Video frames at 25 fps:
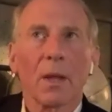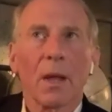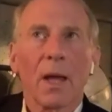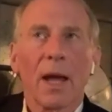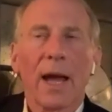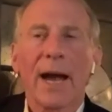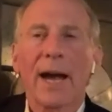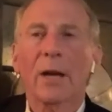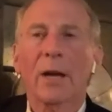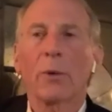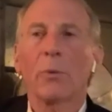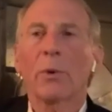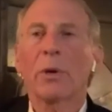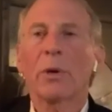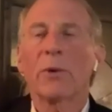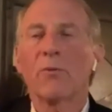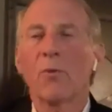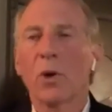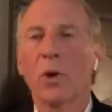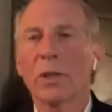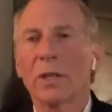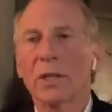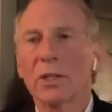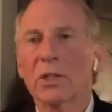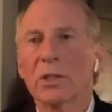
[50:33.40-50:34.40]
how do we
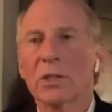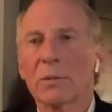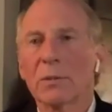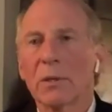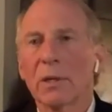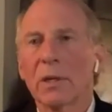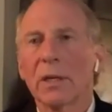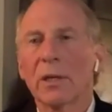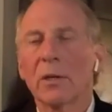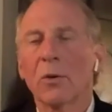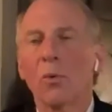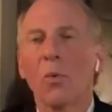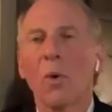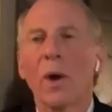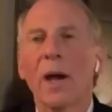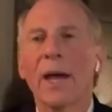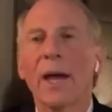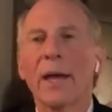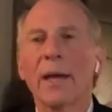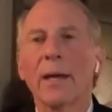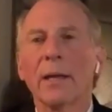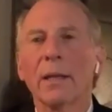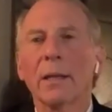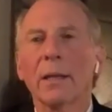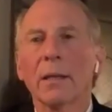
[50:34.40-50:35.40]
avoid this in a
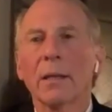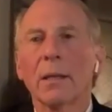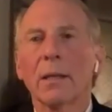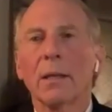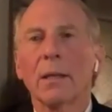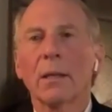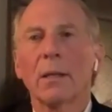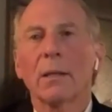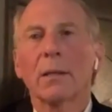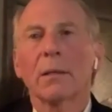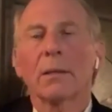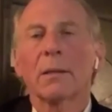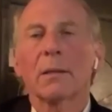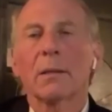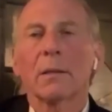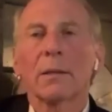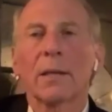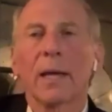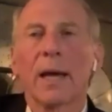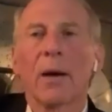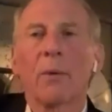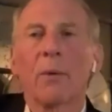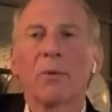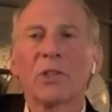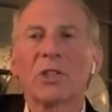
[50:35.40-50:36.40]
way
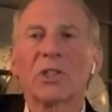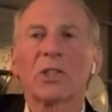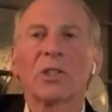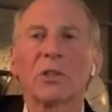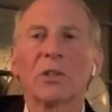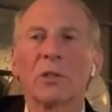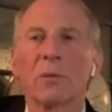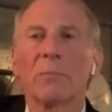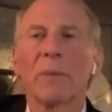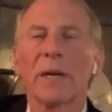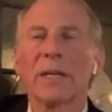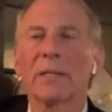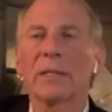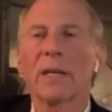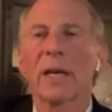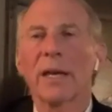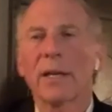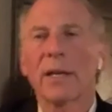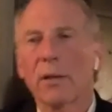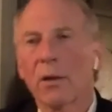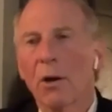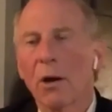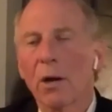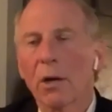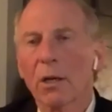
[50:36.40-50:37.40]
that we still
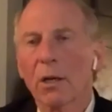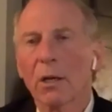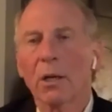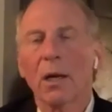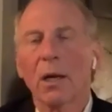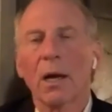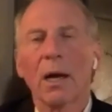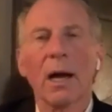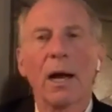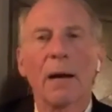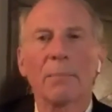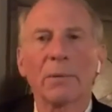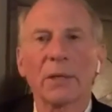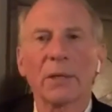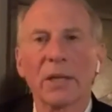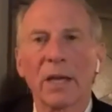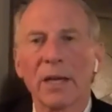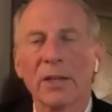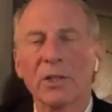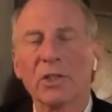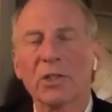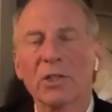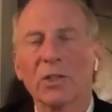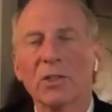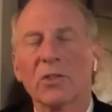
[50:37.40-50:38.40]
maintain our
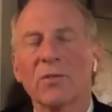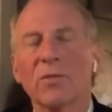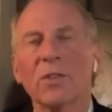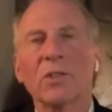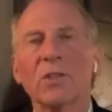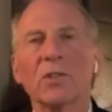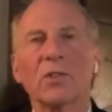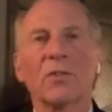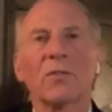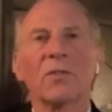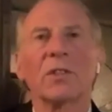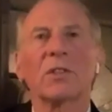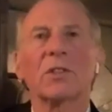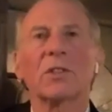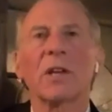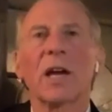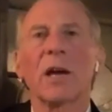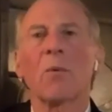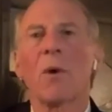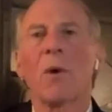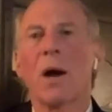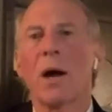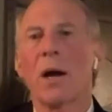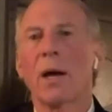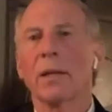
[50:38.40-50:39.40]
obligations vis-a-vis
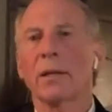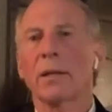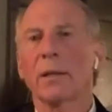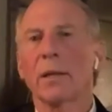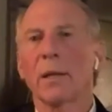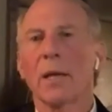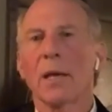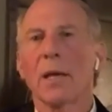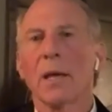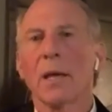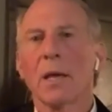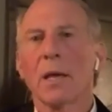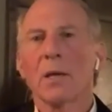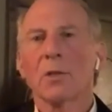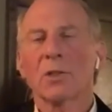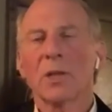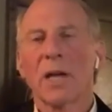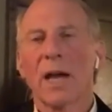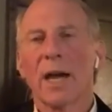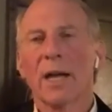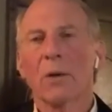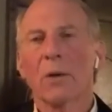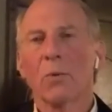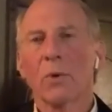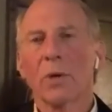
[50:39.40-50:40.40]
Taiwan? So
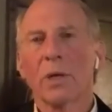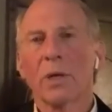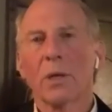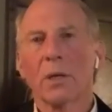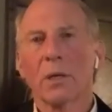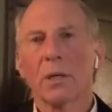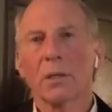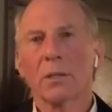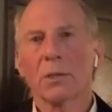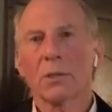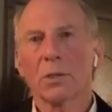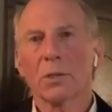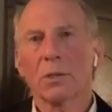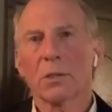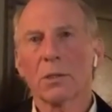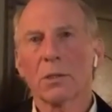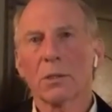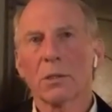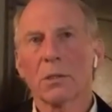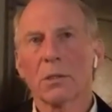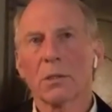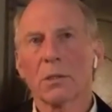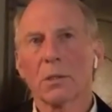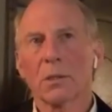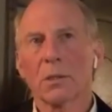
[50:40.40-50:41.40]
how do we
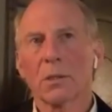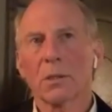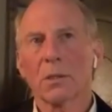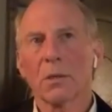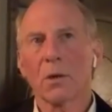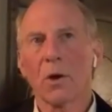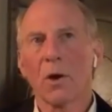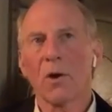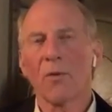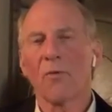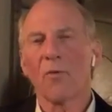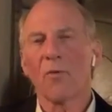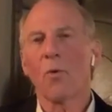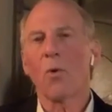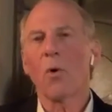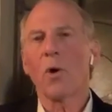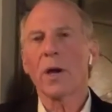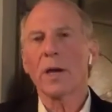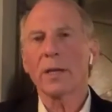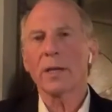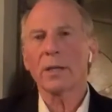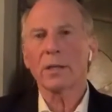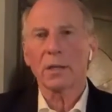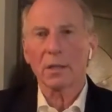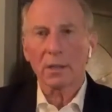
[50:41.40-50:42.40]

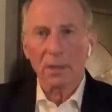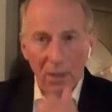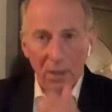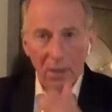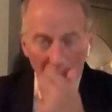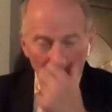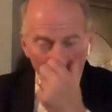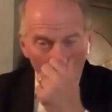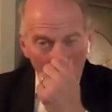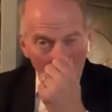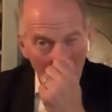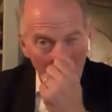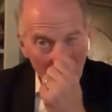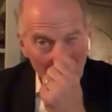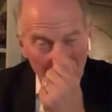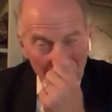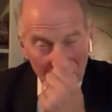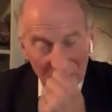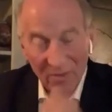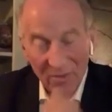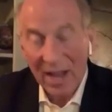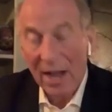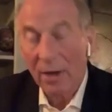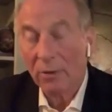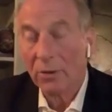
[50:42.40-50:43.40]
avoid a
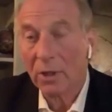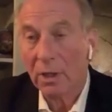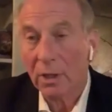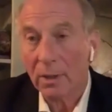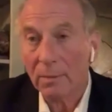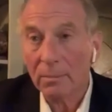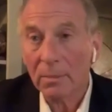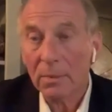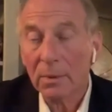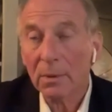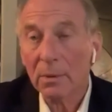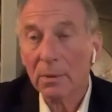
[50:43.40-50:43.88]
coercive outcome